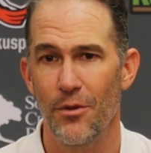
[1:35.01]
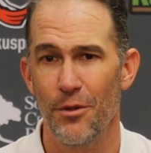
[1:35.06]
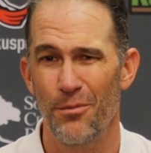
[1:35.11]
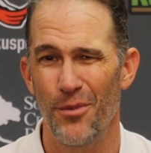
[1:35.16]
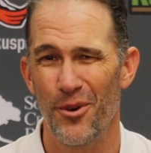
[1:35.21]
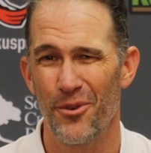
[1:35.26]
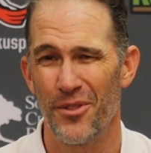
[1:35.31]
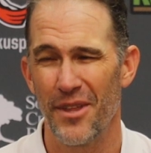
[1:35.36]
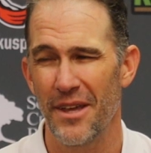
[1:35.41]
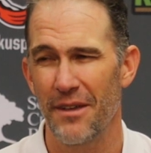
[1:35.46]
We
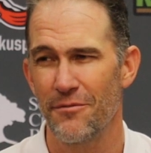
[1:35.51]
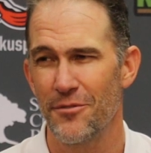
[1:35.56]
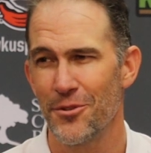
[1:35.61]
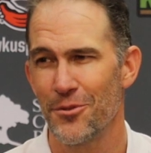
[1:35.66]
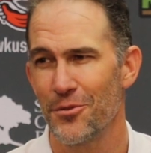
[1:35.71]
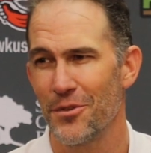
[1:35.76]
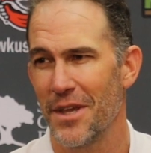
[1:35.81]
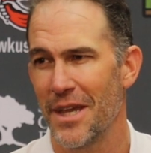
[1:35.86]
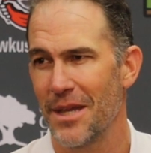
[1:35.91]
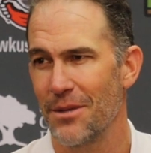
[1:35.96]
both have
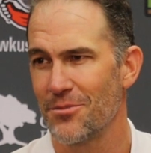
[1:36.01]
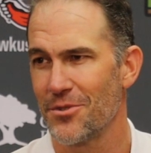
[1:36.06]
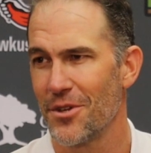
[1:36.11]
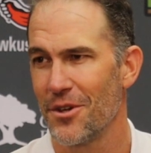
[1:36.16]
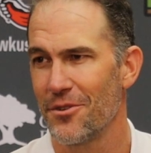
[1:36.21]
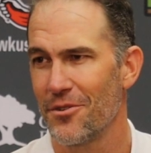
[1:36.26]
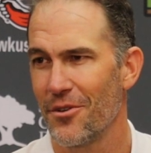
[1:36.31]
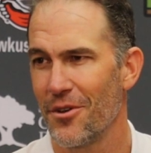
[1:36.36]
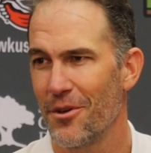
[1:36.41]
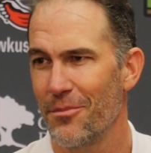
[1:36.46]
two games
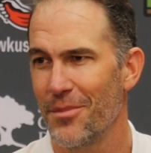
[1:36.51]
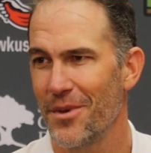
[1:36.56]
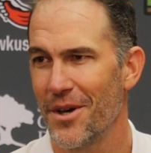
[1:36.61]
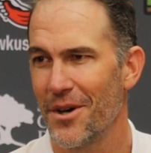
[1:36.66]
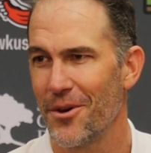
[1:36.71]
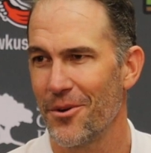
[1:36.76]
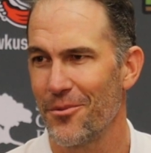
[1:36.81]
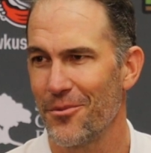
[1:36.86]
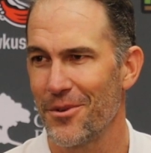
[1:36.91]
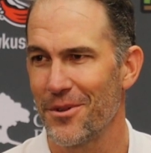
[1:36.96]
under our
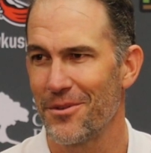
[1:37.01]
belt.